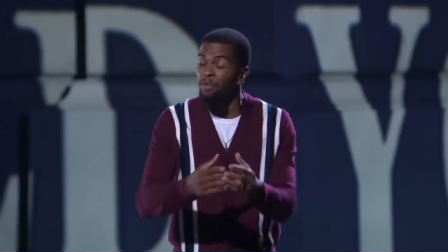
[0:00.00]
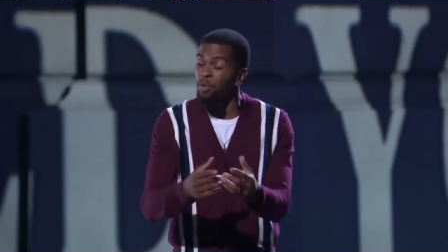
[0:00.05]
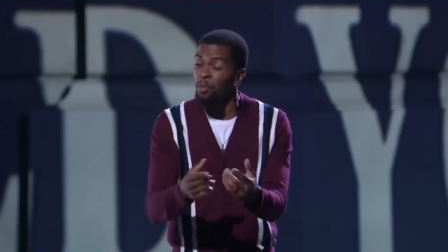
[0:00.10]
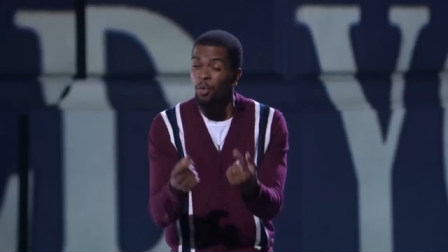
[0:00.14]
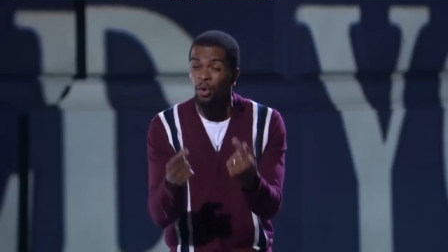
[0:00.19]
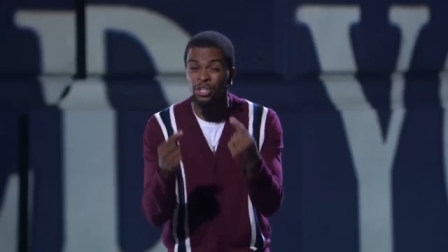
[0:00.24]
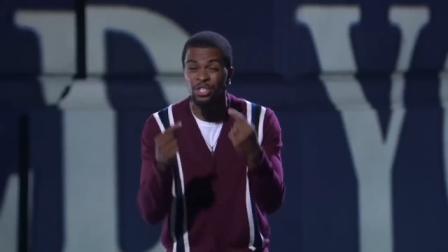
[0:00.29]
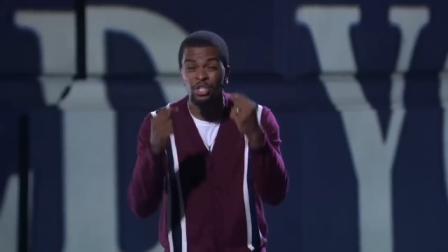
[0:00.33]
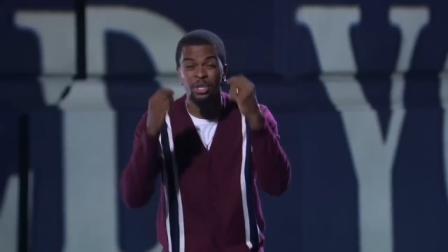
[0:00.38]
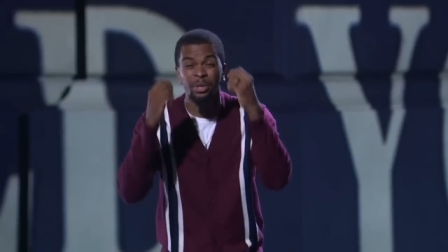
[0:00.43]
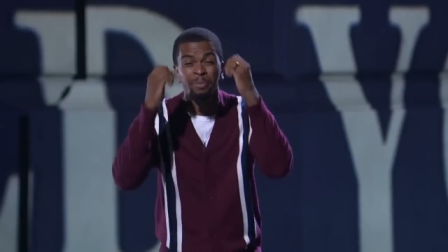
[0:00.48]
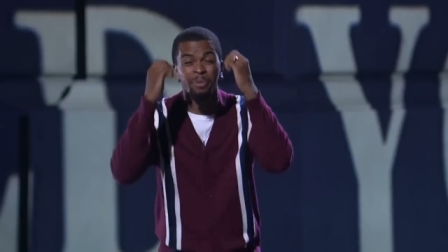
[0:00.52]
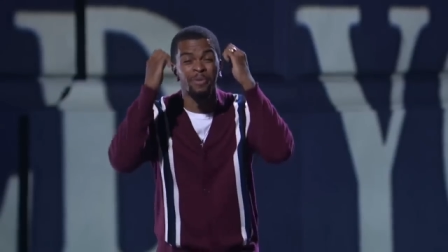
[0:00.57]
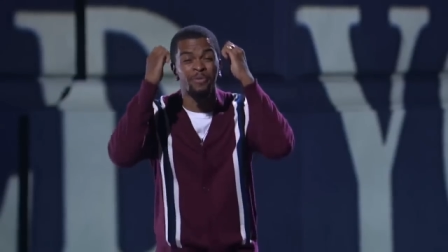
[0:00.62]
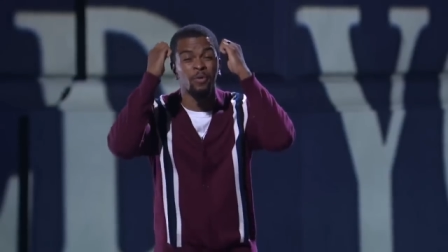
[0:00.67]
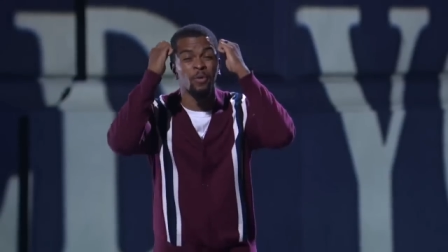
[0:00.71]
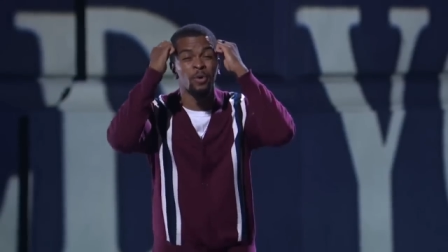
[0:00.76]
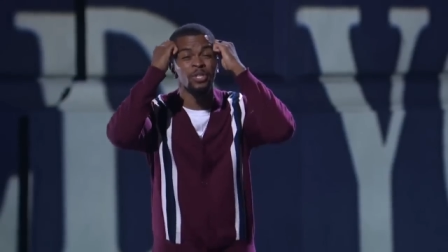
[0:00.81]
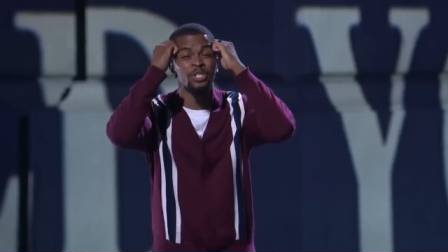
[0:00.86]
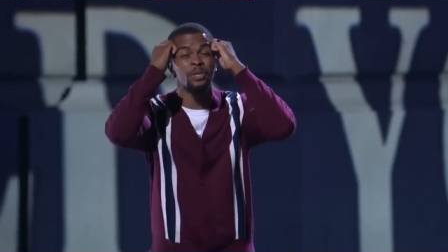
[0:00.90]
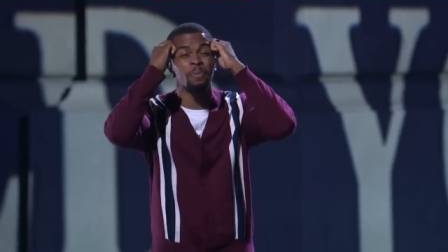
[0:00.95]
never want you to
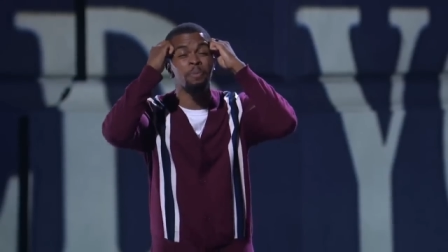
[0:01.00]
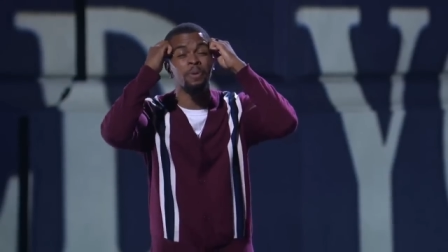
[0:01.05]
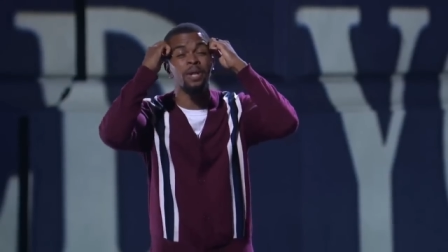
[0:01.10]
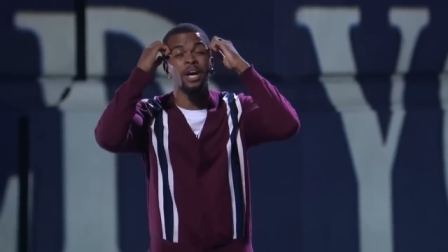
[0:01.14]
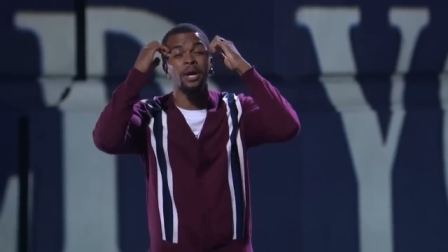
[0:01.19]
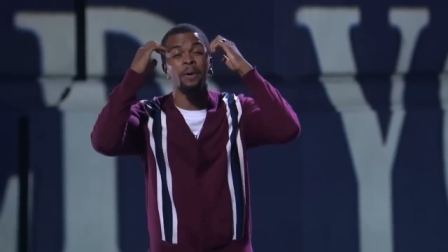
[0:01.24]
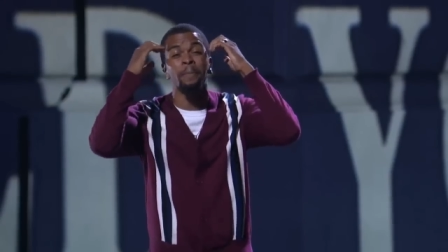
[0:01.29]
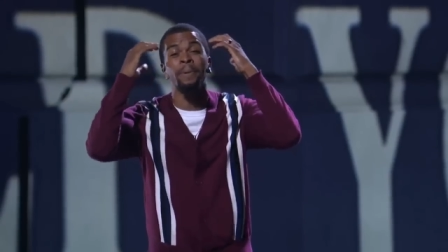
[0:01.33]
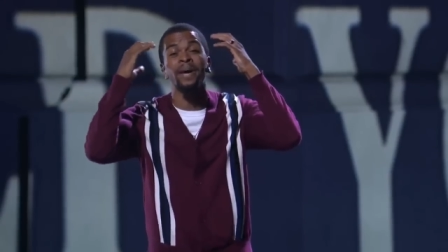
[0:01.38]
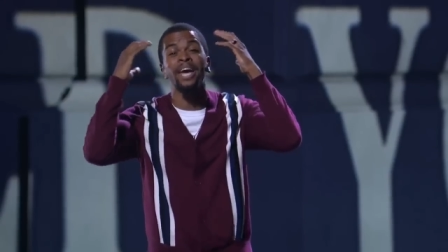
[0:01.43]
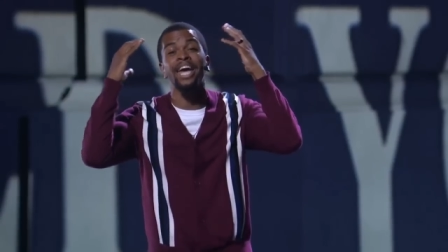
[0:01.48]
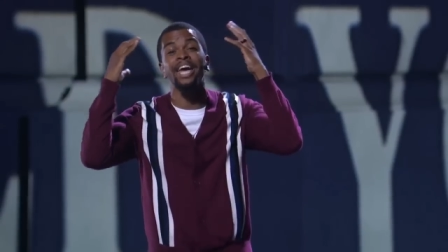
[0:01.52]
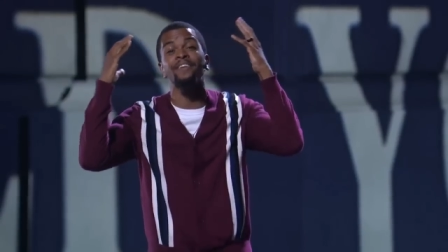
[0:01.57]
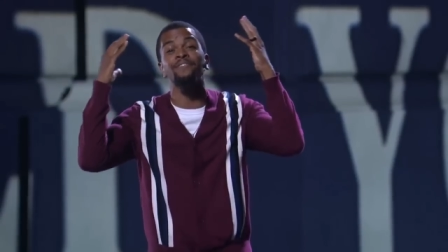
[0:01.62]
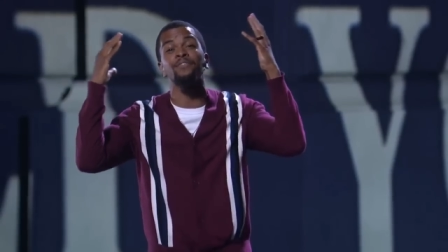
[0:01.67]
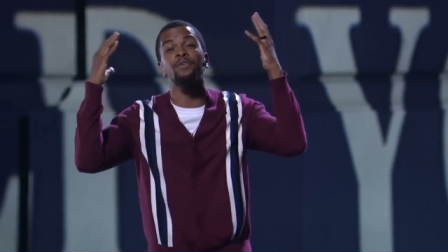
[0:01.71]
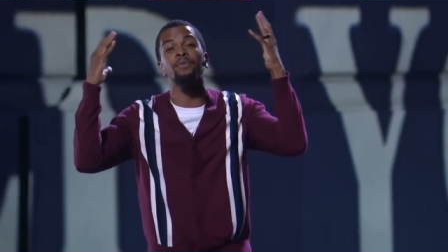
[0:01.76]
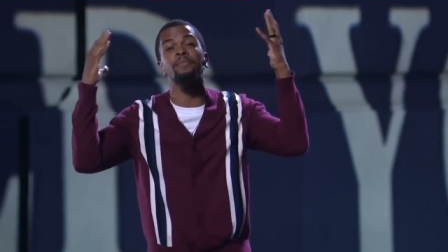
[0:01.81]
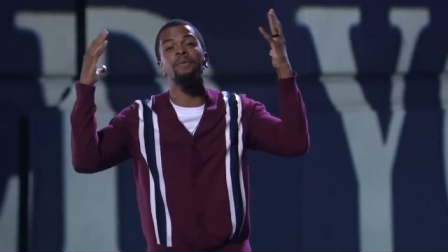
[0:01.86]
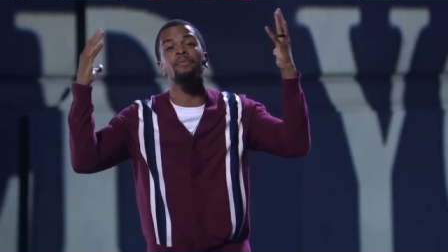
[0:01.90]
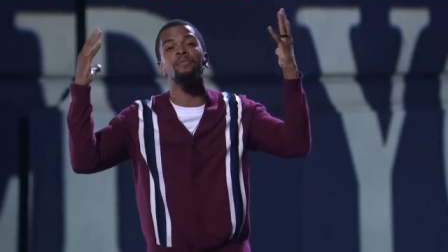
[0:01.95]
be forced to pluck
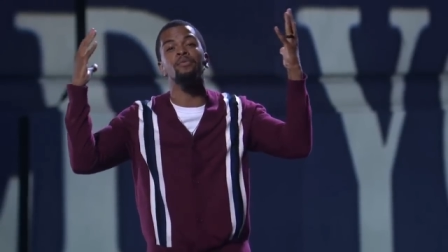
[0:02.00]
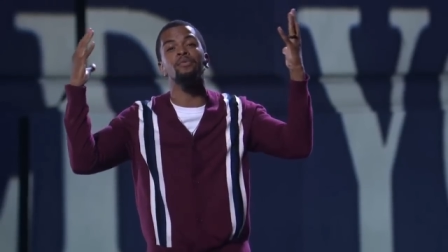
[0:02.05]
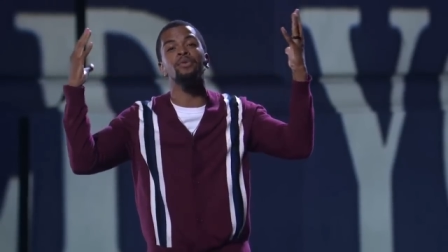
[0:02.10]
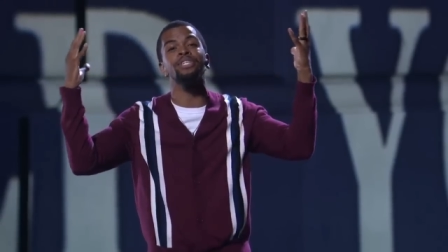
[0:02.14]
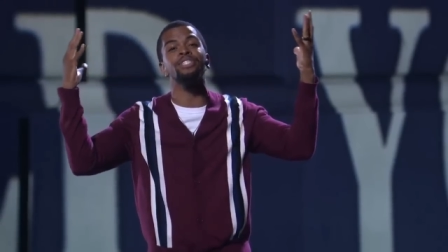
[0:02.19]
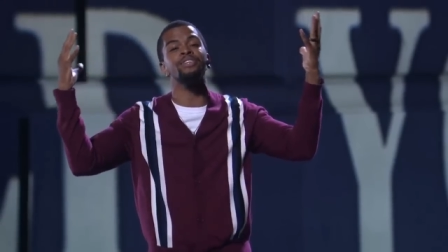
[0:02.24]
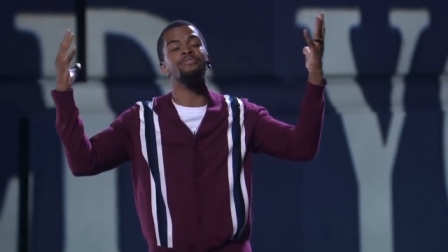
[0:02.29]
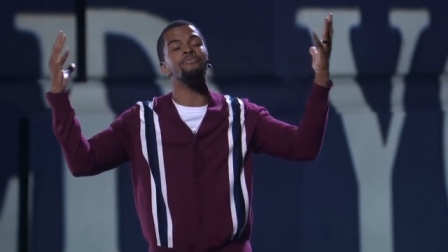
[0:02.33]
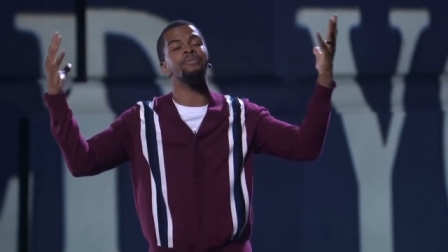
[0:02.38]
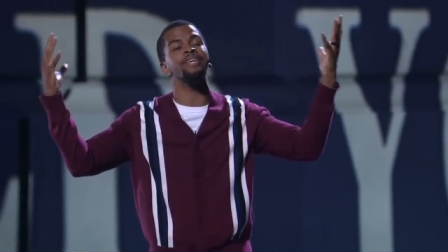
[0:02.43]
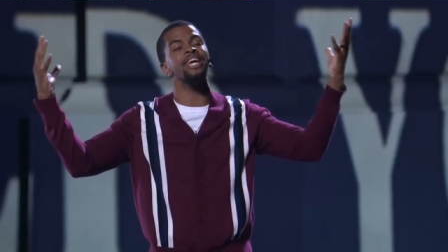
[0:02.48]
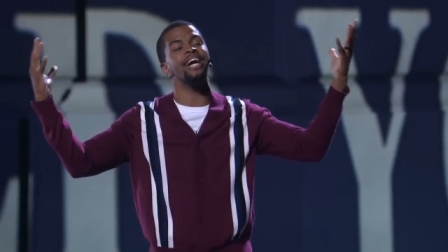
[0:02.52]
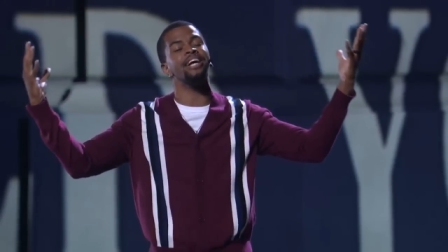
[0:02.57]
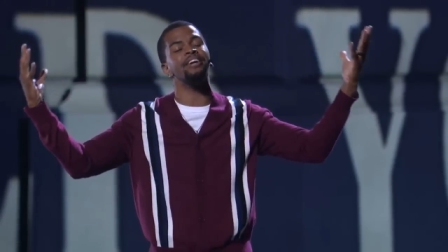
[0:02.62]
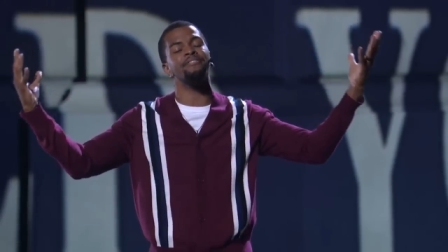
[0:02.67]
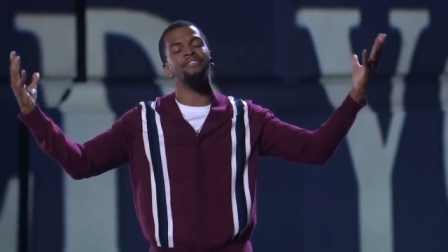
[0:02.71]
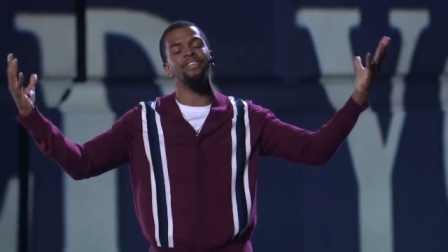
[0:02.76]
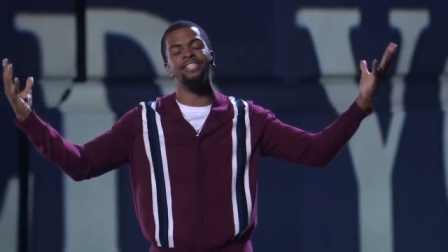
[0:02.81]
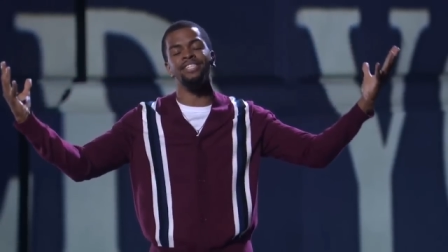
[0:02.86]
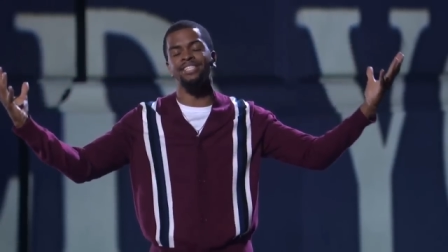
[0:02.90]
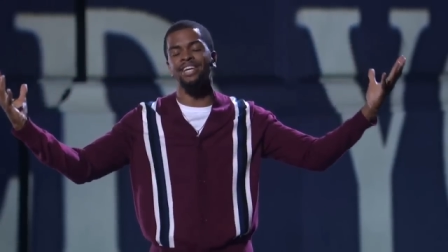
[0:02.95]
painful memories of me
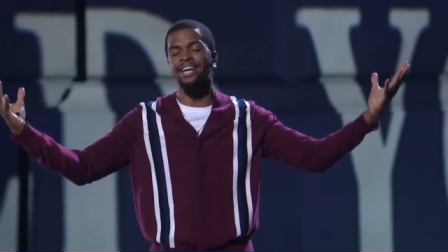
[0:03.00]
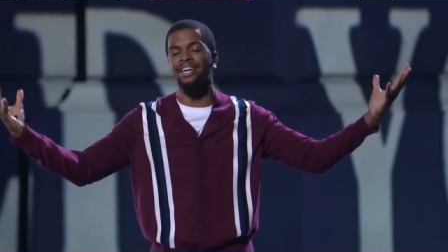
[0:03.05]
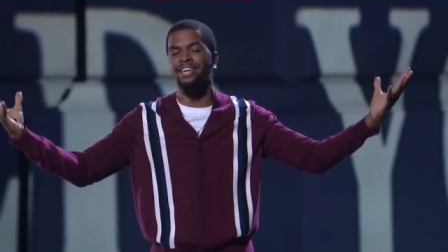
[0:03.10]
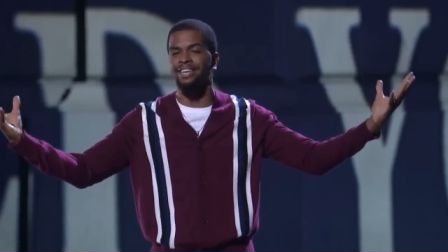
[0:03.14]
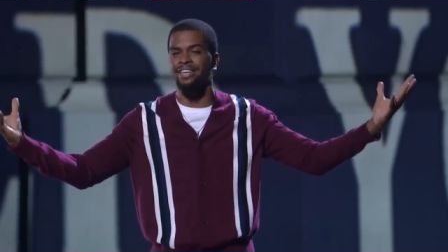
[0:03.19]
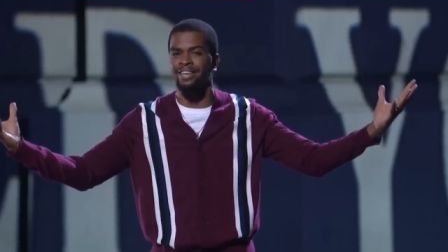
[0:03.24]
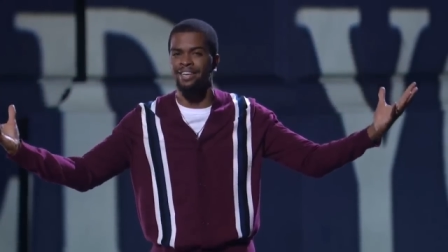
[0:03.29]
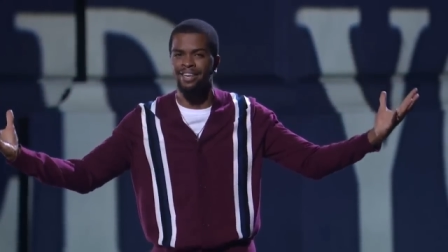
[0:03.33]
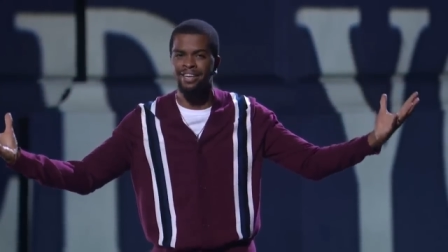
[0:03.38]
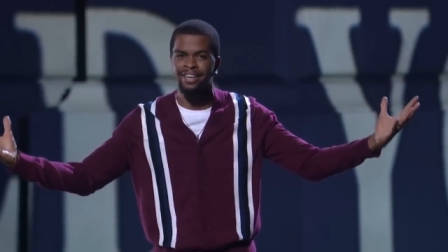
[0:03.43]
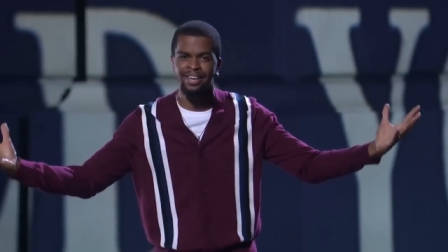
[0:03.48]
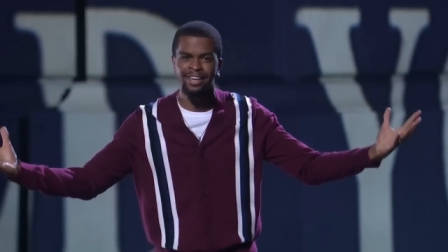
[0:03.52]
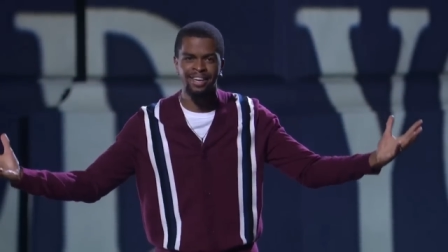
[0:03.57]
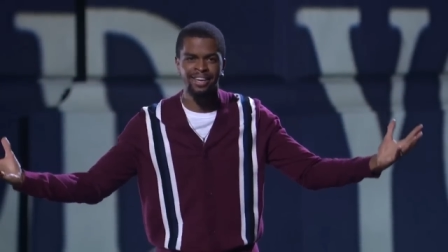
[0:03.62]
out of your psyche.